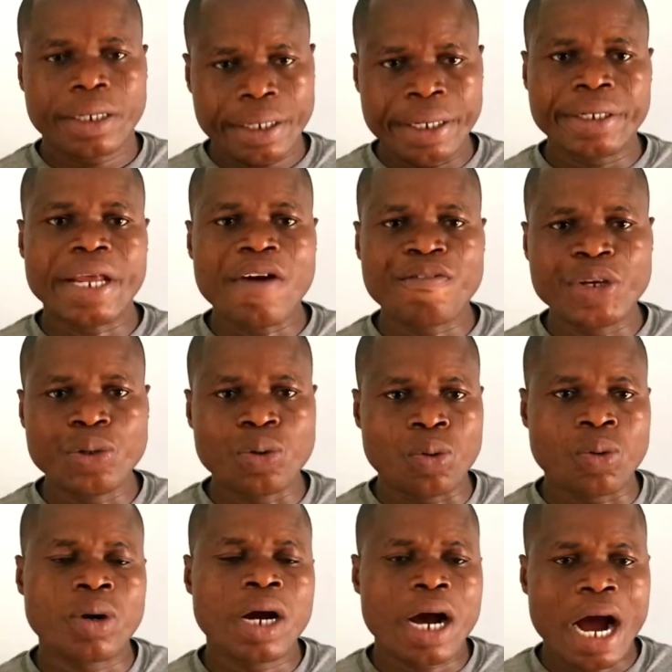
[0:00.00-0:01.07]
In that video,
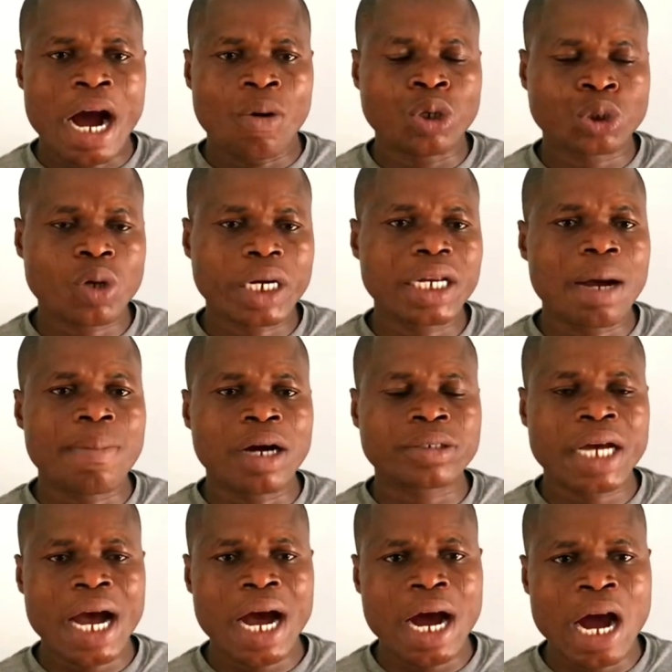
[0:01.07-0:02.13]
I was talking about
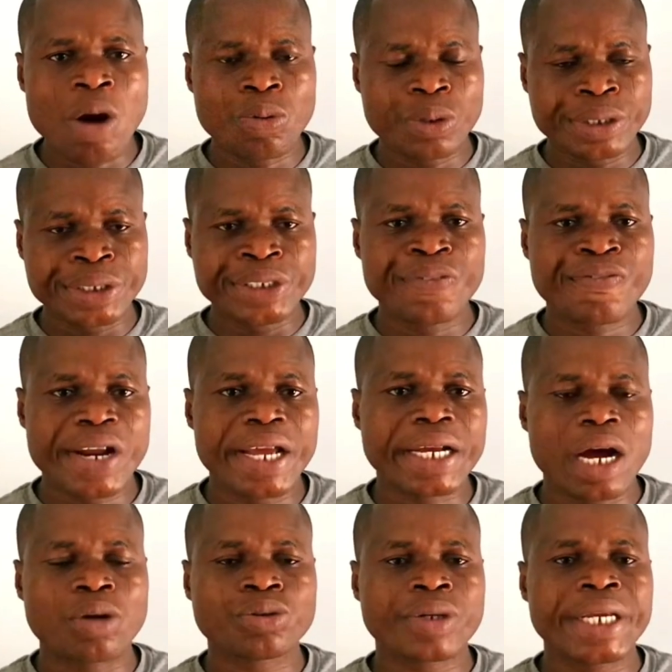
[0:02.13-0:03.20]
how different
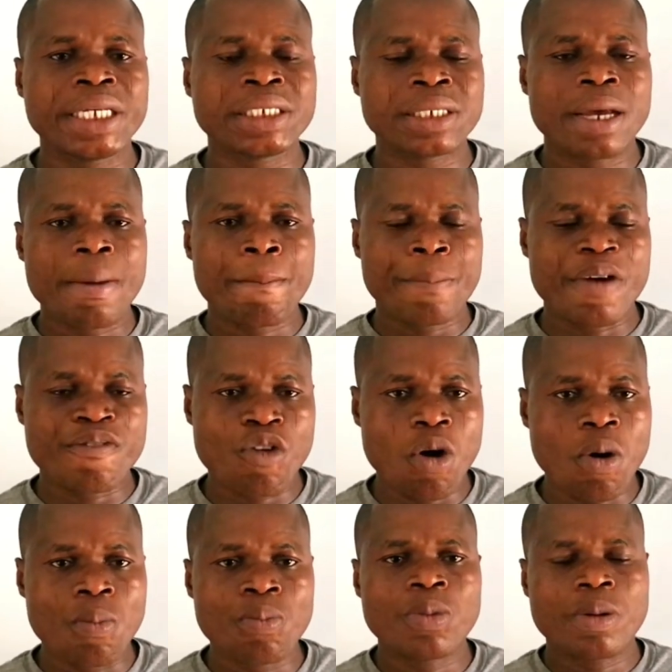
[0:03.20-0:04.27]
countries
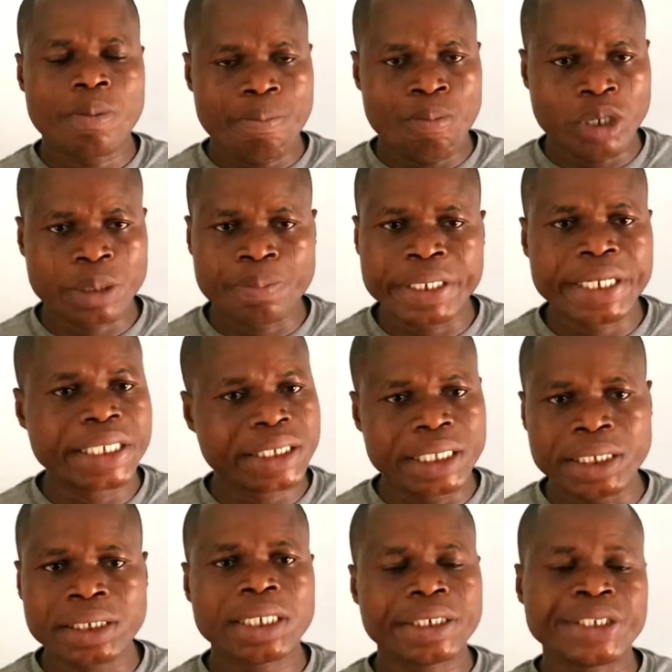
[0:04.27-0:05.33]
perform
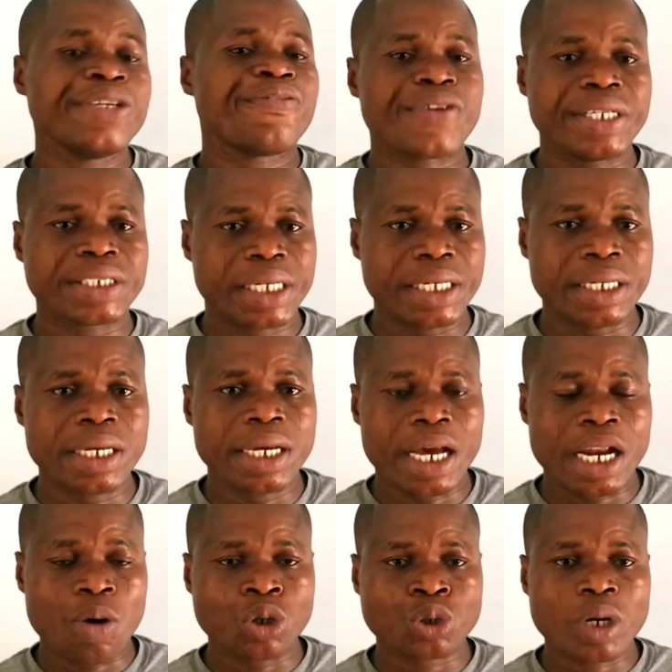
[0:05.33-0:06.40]
multiplication differently. And
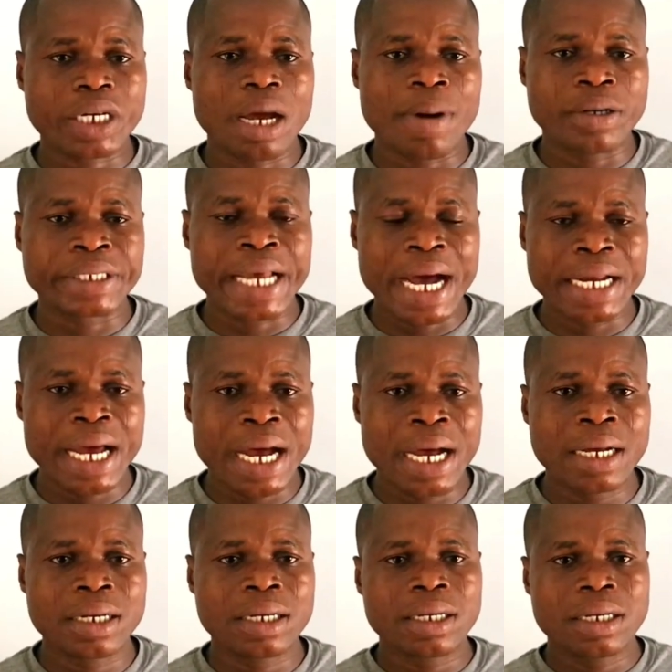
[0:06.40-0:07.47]
I was talking about Ghana,
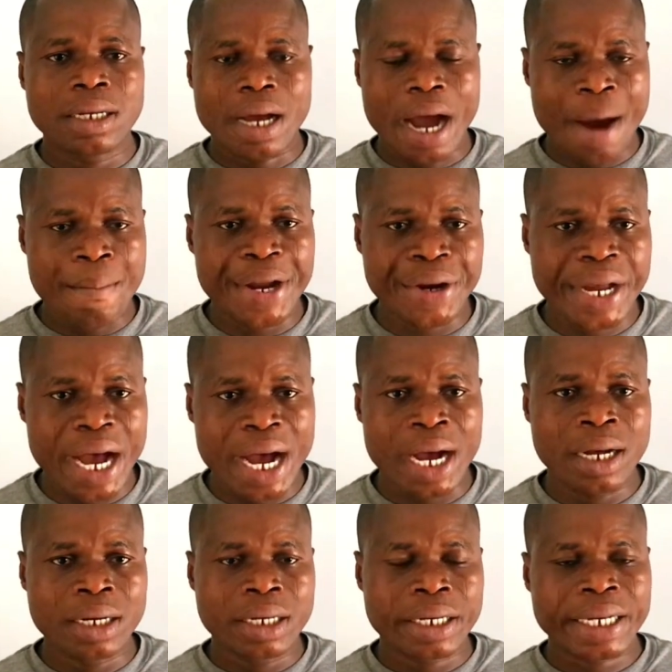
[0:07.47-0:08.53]
America,
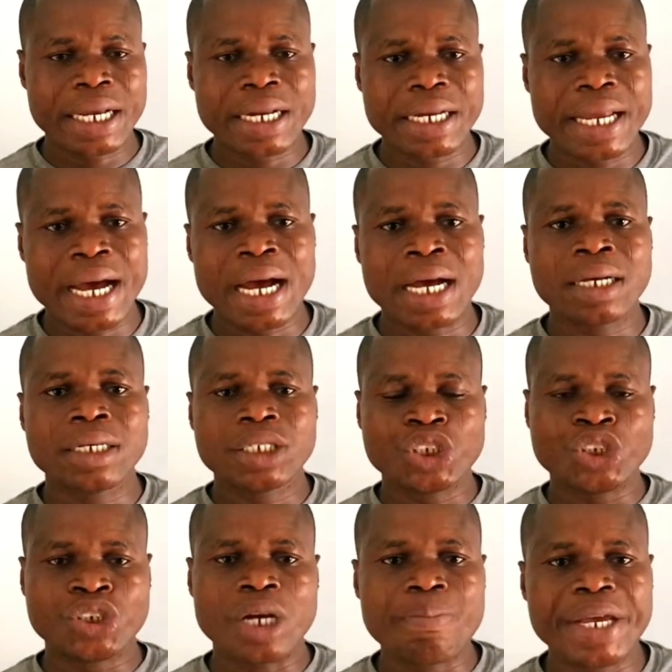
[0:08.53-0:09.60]
Canada,
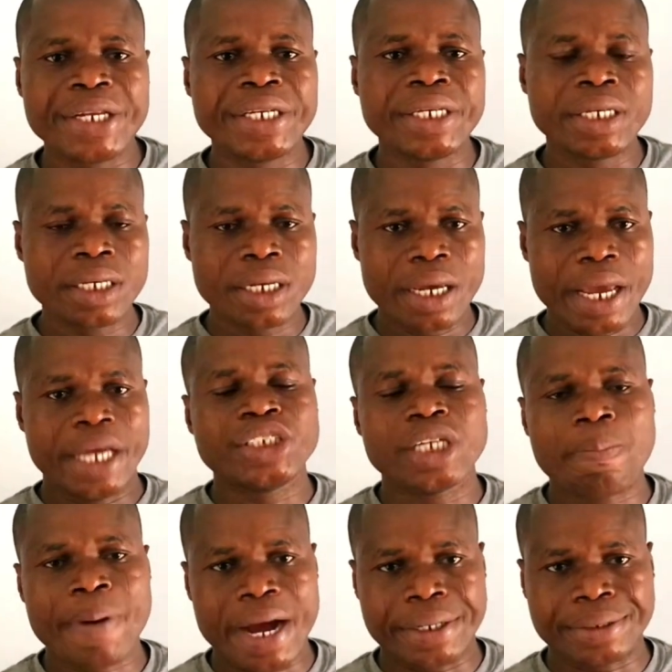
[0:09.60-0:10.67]
Germany, and
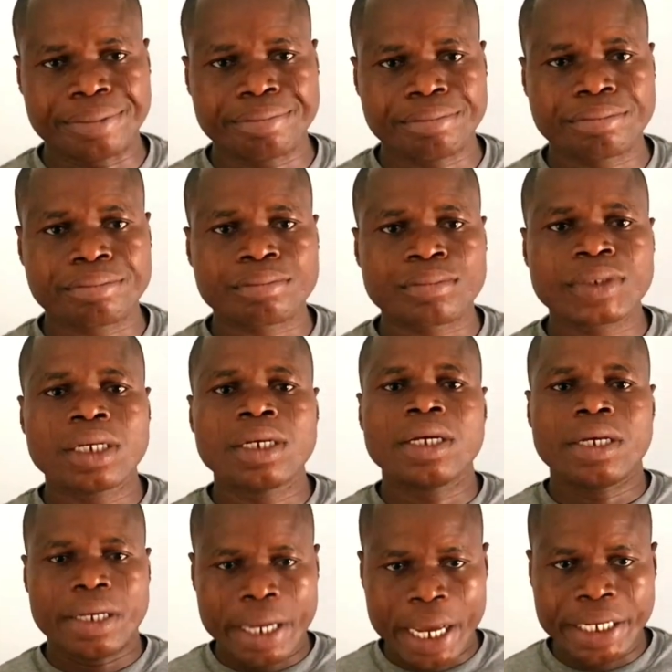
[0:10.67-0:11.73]
Japan.
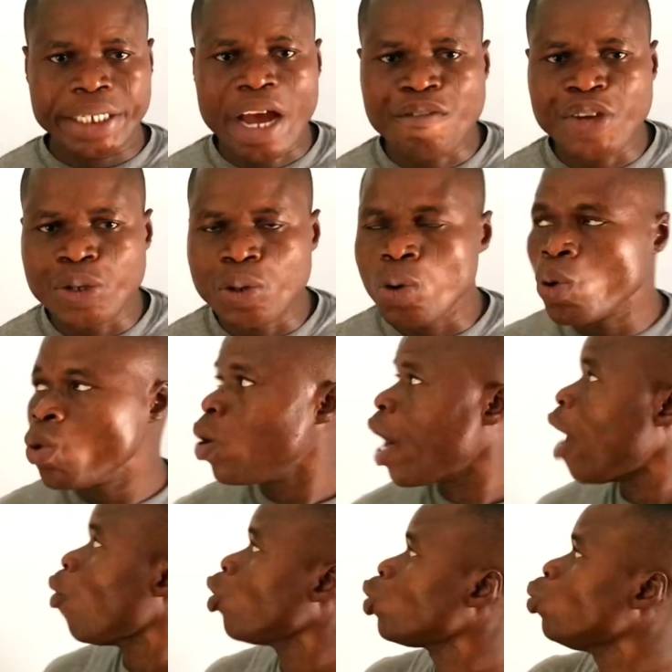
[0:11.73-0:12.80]
And in that video, I was